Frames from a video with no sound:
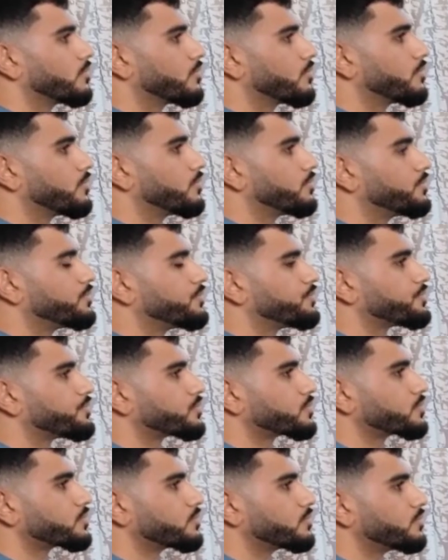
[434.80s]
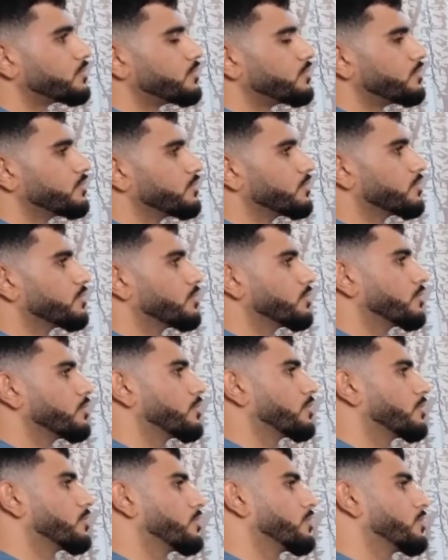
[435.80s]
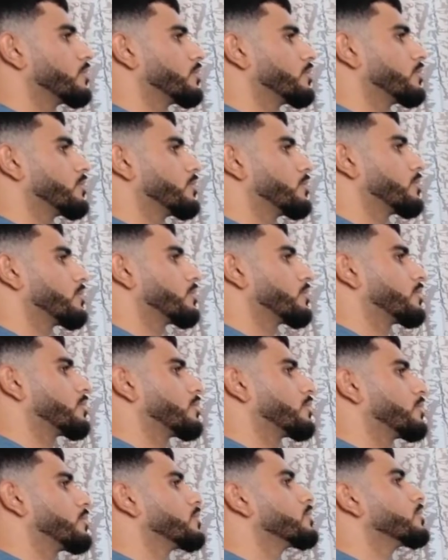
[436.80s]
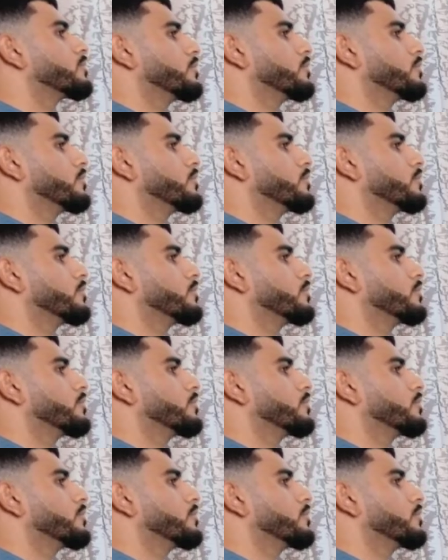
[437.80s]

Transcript: [no speech]